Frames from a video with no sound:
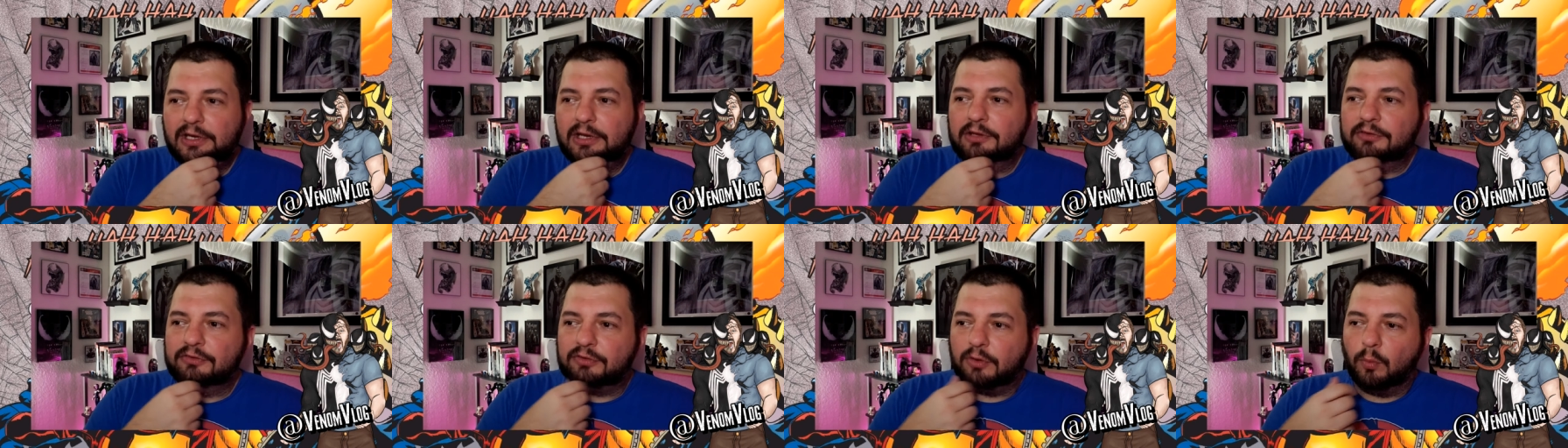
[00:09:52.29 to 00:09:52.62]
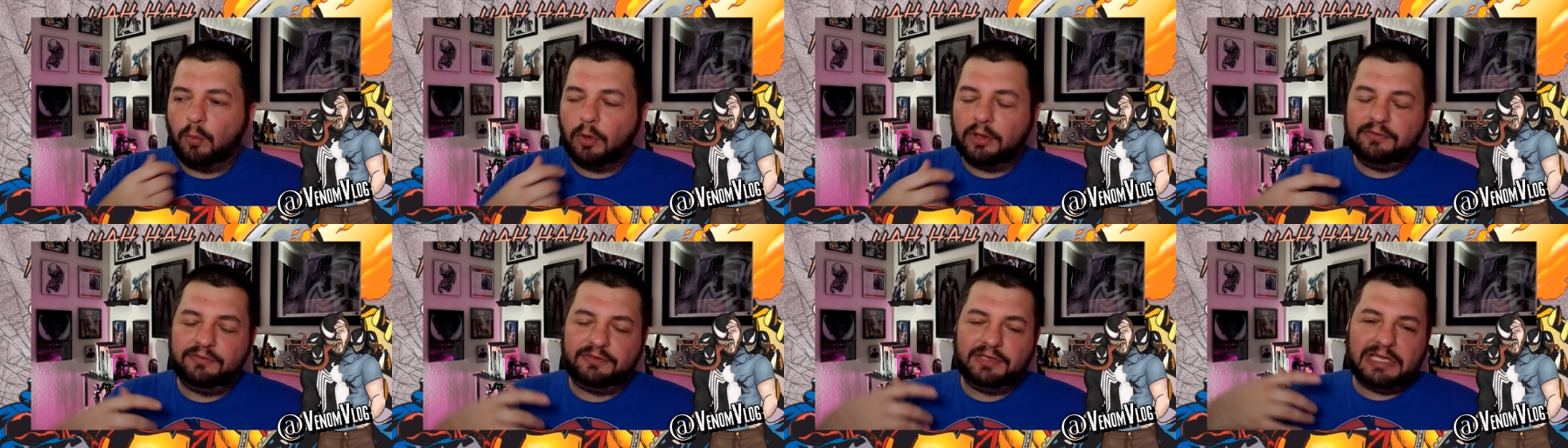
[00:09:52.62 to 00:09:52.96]
So
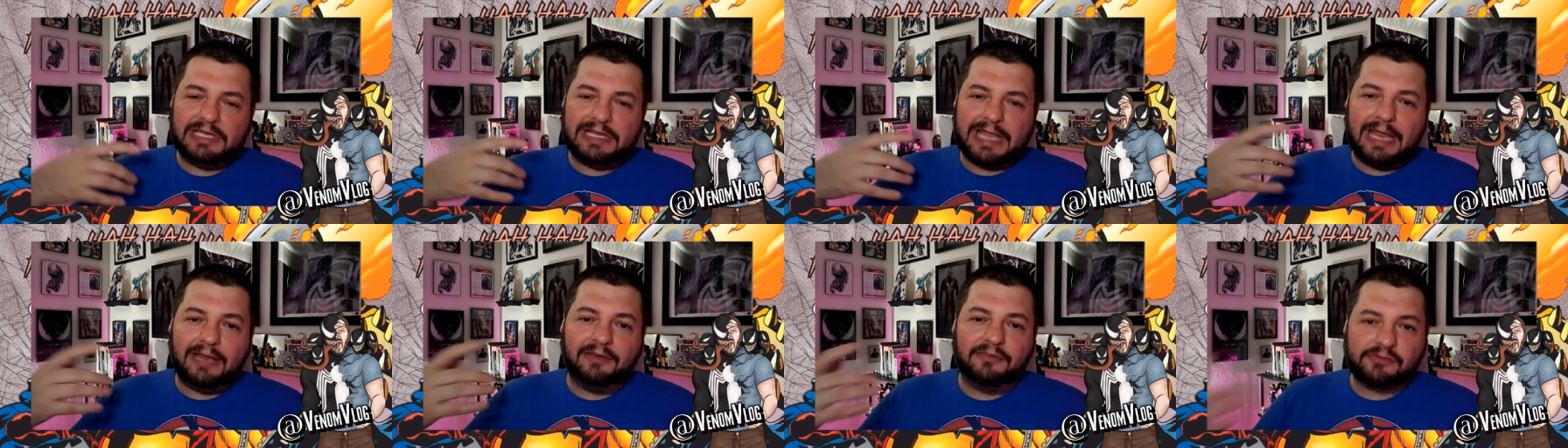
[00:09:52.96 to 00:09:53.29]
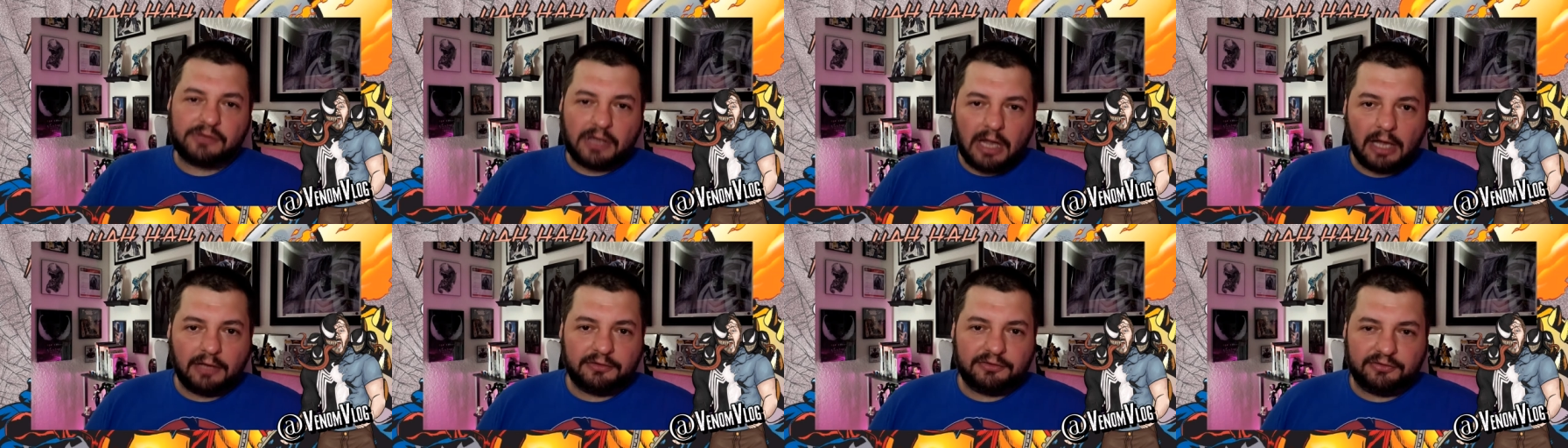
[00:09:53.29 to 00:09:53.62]
once he gains
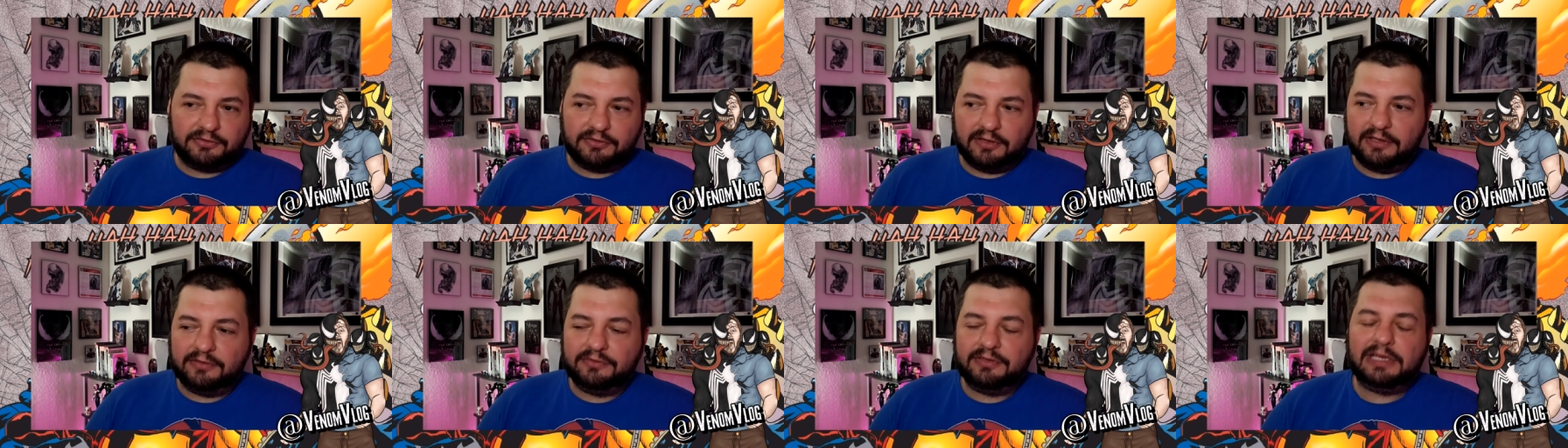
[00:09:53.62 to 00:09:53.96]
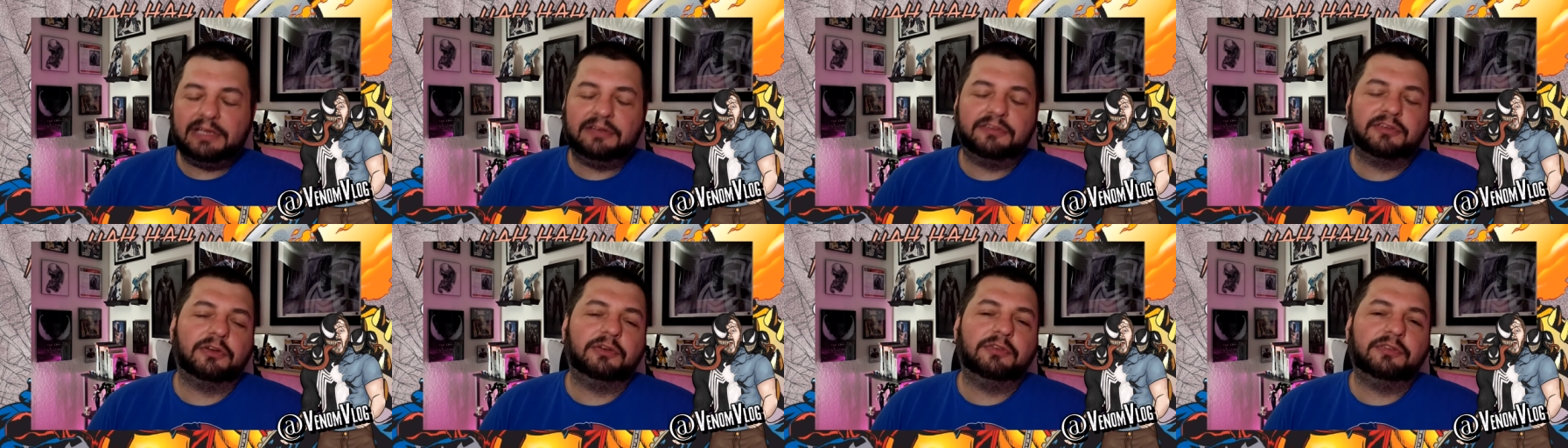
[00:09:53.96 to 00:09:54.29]
consciousness, he
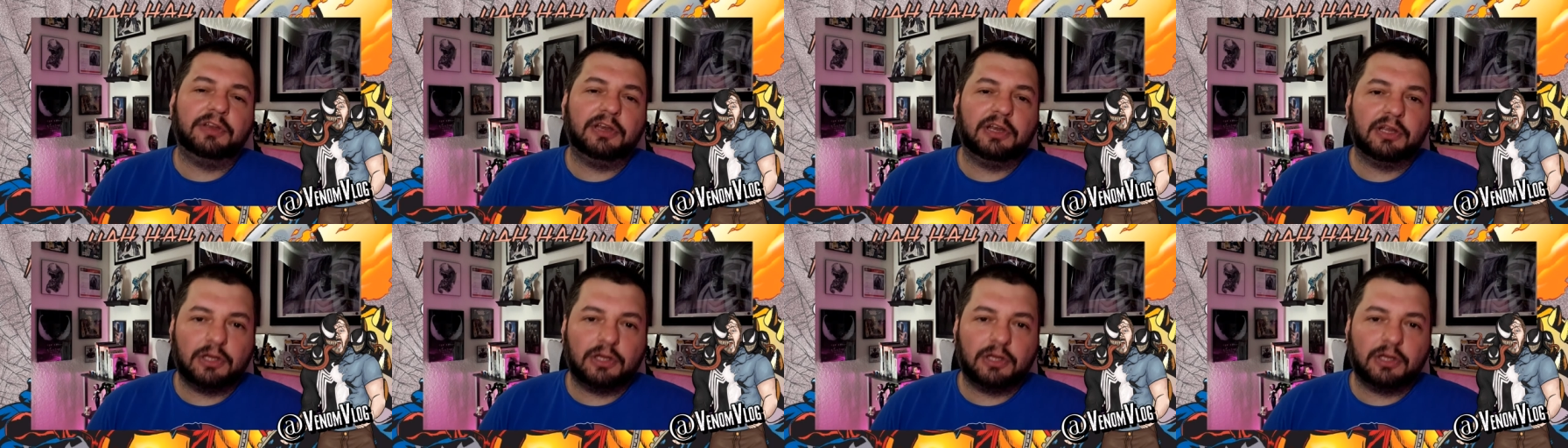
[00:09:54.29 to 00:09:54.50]
turns into